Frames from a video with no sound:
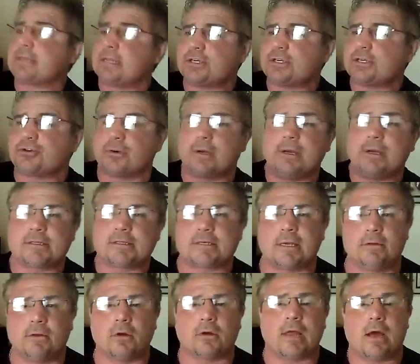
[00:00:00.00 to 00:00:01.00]
history and
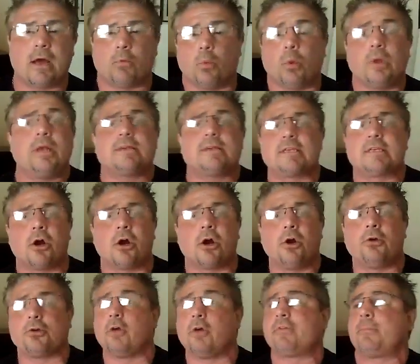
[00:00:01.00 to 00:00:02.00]
say, look, what has it
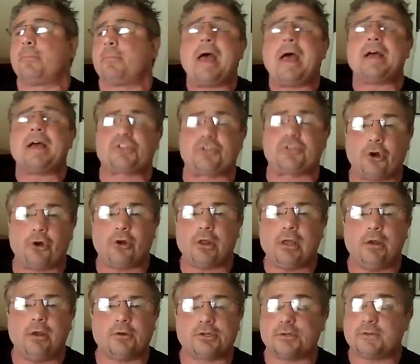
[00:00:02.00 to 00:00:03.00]
earned over the past 30
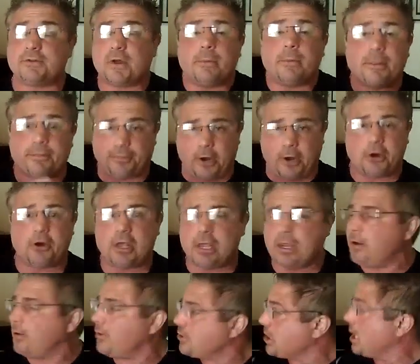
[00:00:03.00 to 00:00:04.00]
years? You tell me in 30
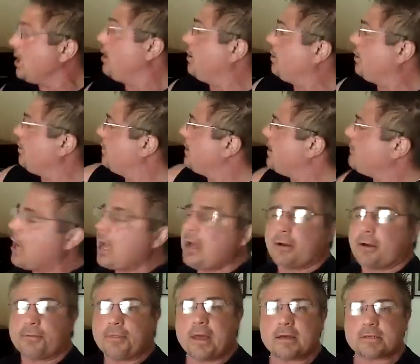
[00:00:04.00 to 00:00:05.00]
years, you only have
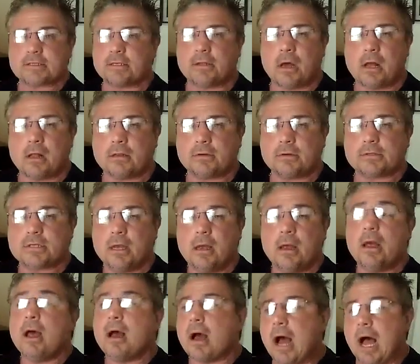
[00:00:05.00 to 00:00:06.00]
$100,000?
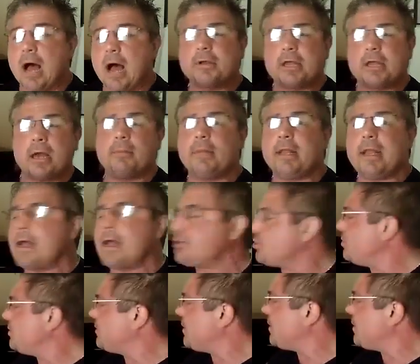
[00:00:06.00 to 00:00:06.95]
I'm coming at you